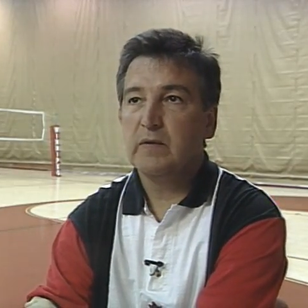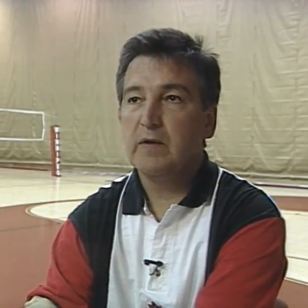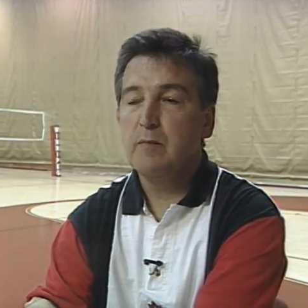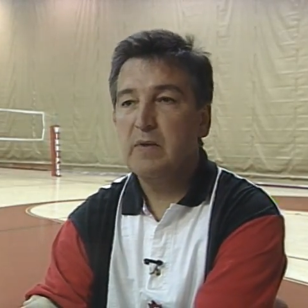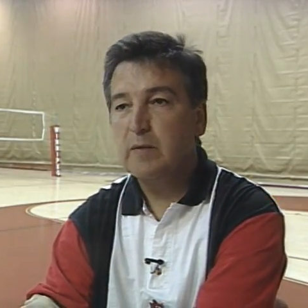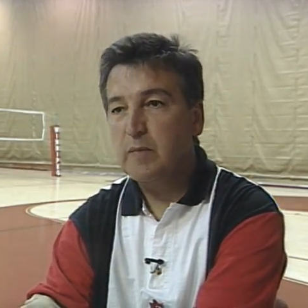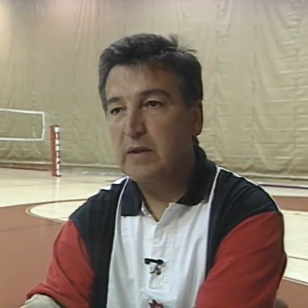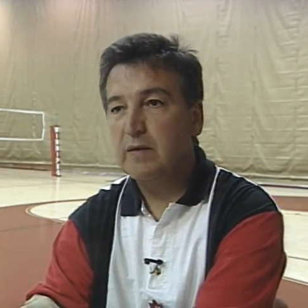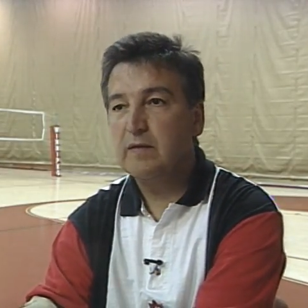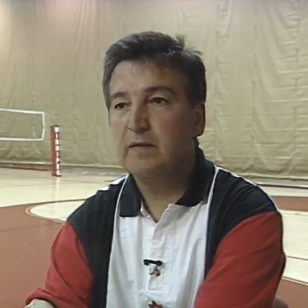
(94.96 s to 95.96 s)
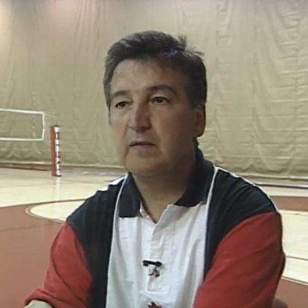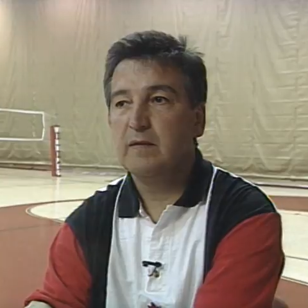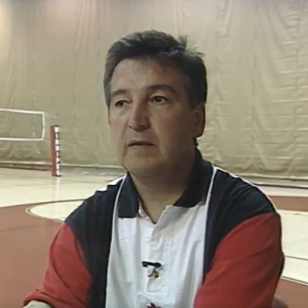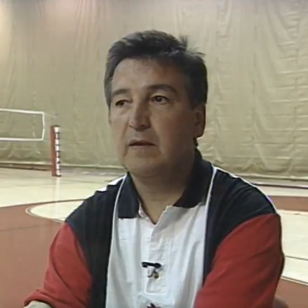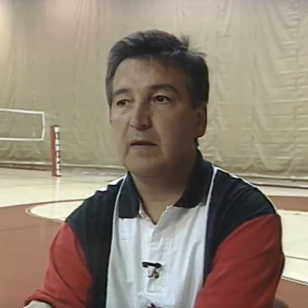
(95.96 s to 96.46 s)
commitment
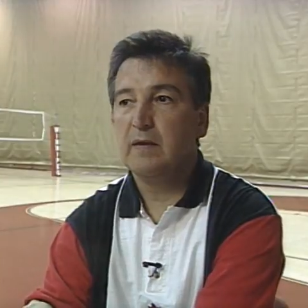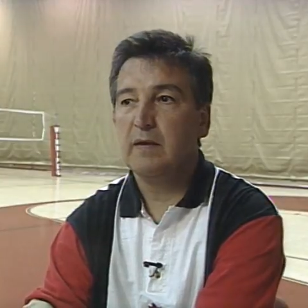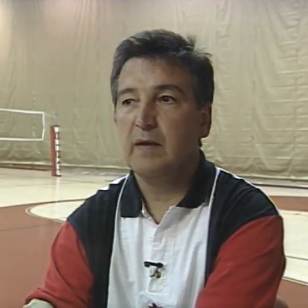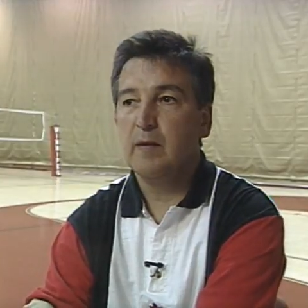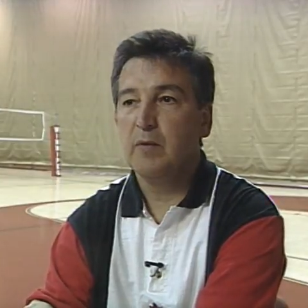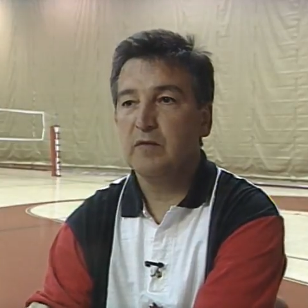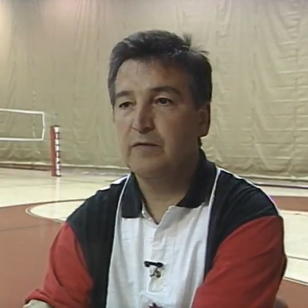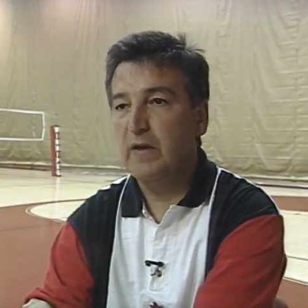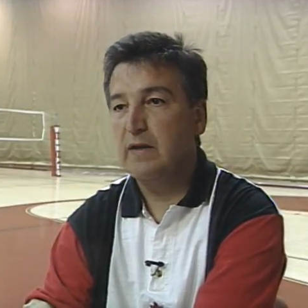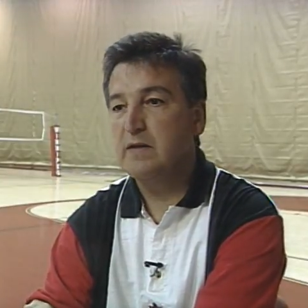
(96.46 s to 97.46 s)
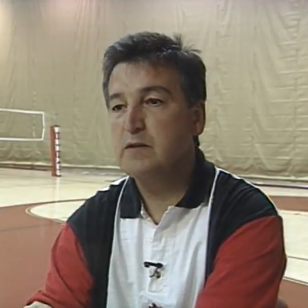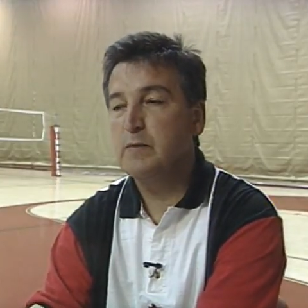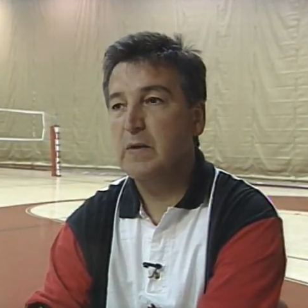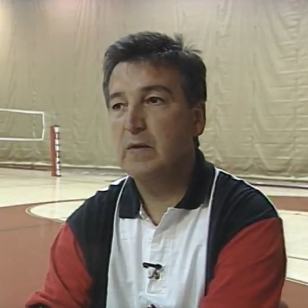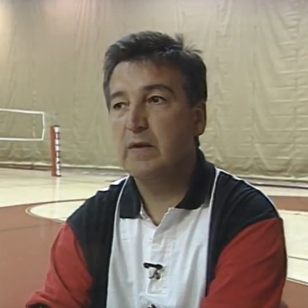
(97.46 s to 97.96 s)
and about fighting
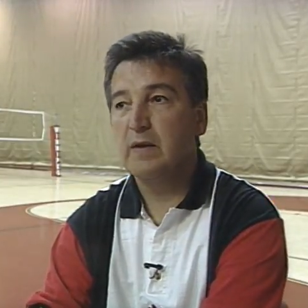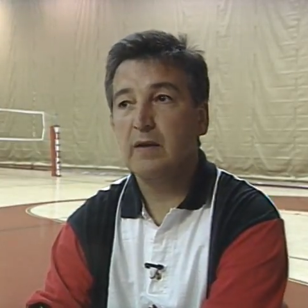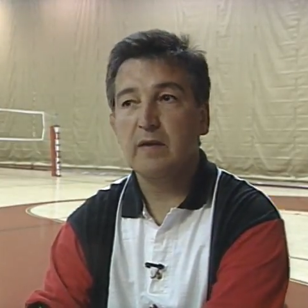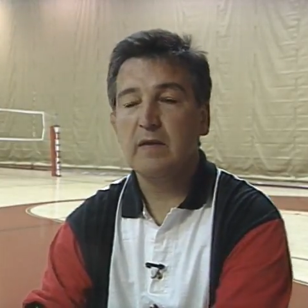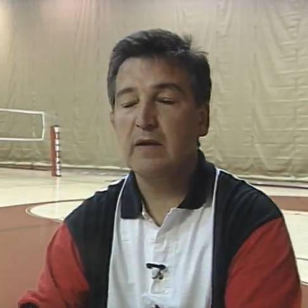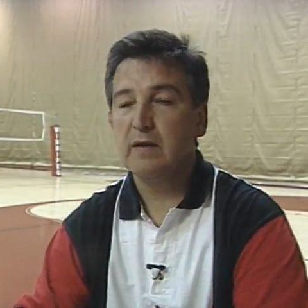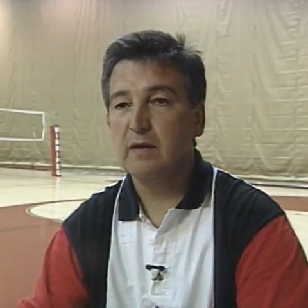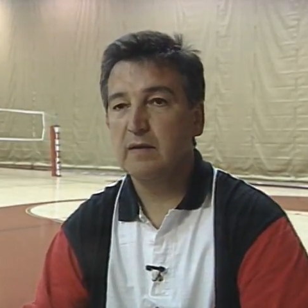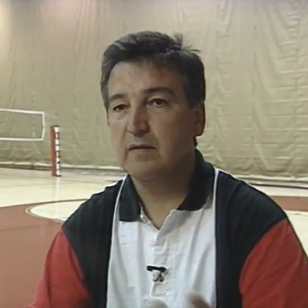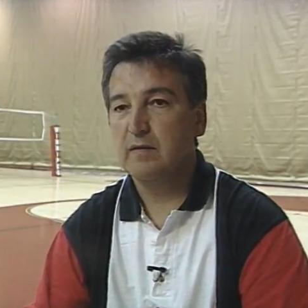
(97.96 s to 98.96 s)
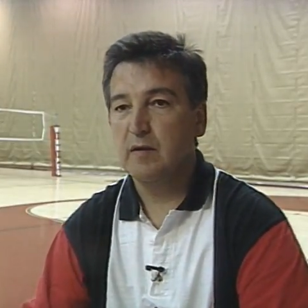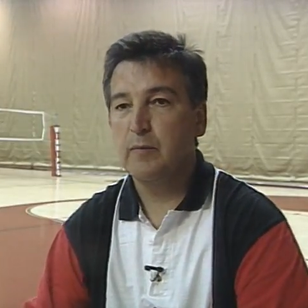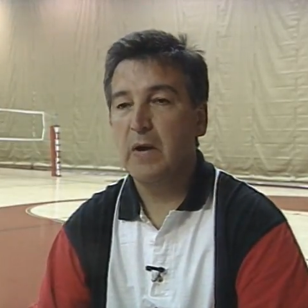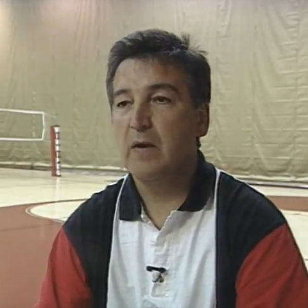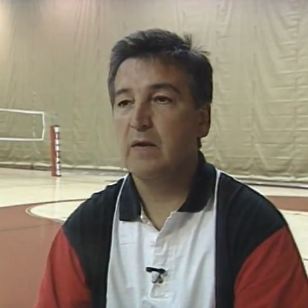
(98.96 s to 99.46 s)
spirit, and I think
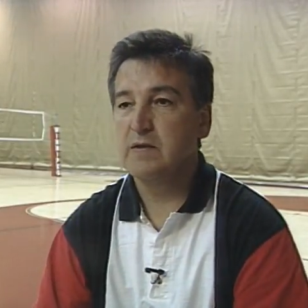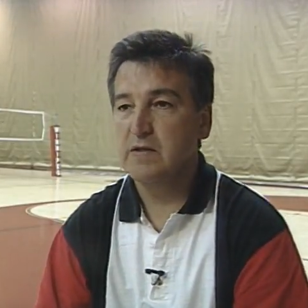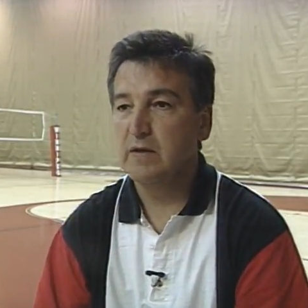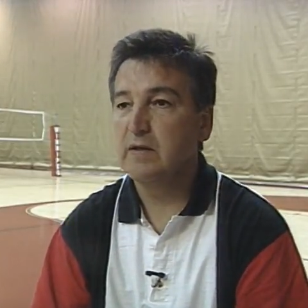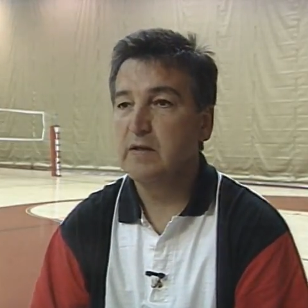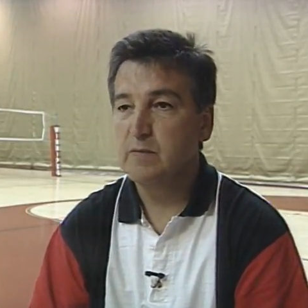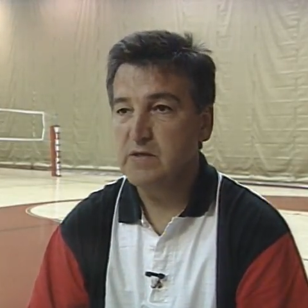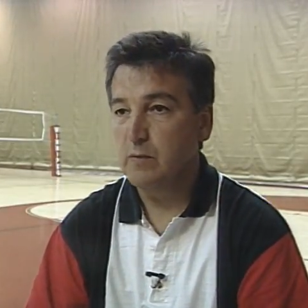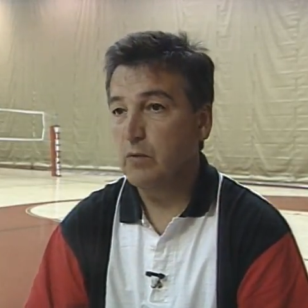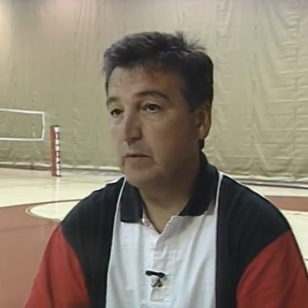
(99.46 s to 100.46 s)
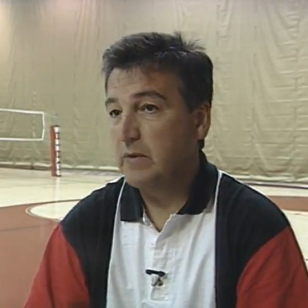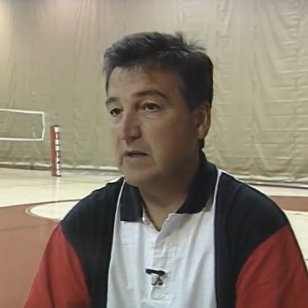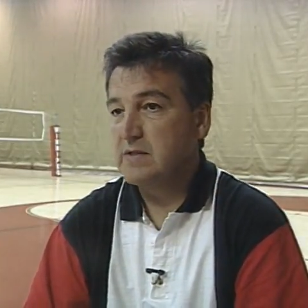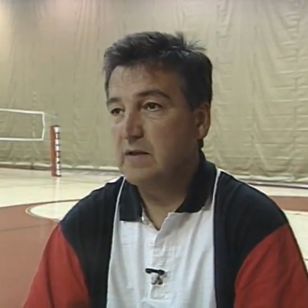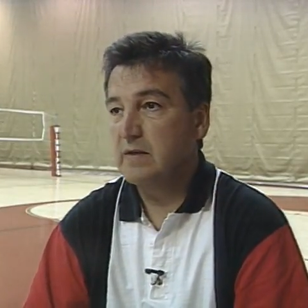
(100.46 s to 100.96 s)
it parallels our team somewhat
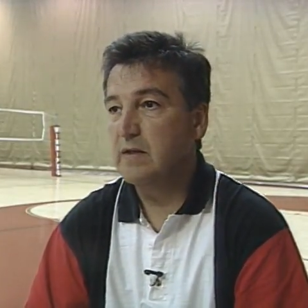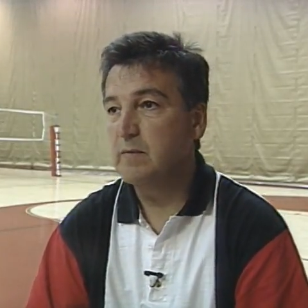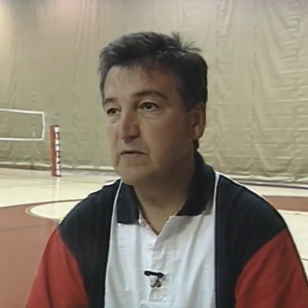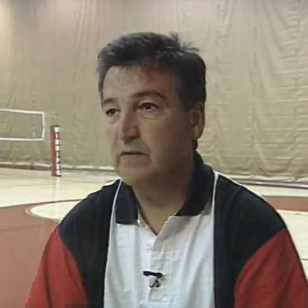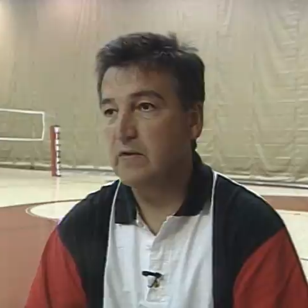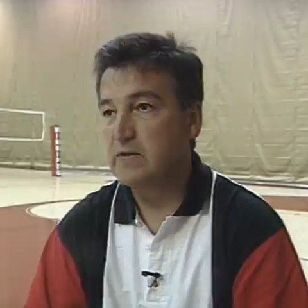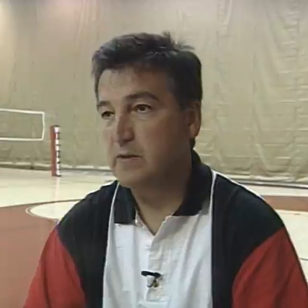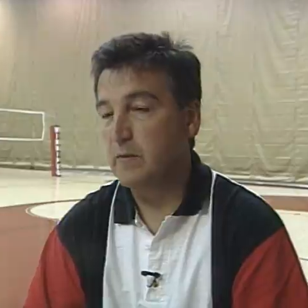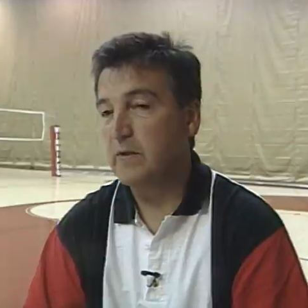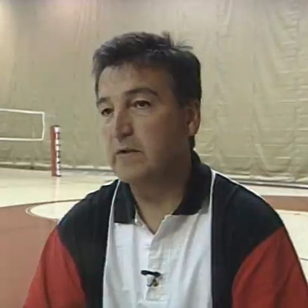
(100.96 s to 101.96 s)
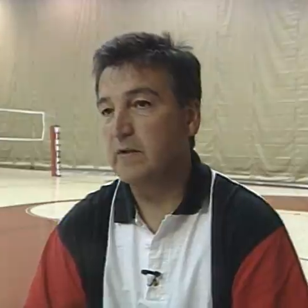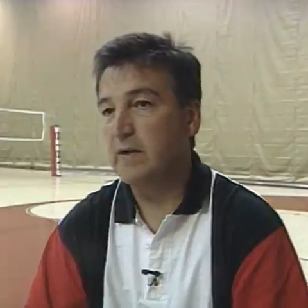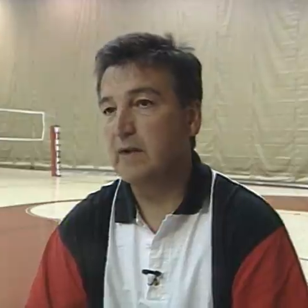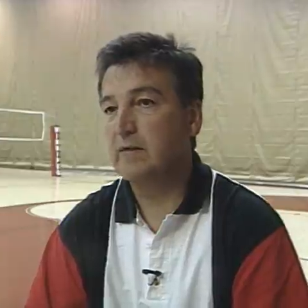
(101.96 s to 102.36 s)
because our team is very similar to that.